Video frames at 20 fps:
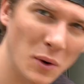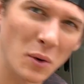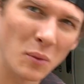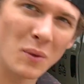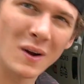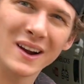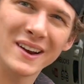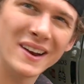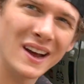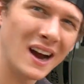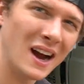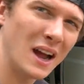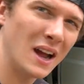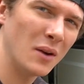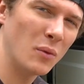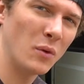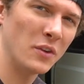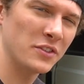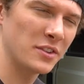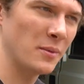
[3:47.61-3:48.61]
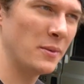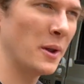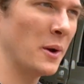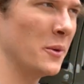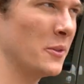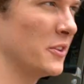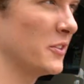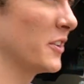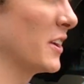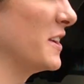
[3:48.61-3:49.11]
Well, why not? Once I'm done
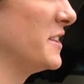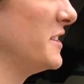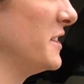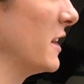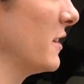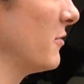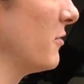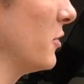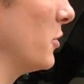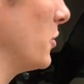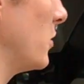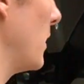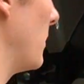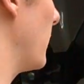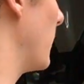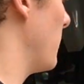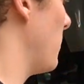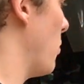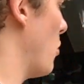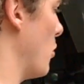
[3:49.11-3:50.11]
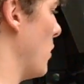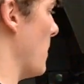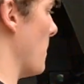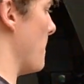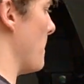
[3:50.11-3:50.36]
with this ATF fluid, I'm gonna pour it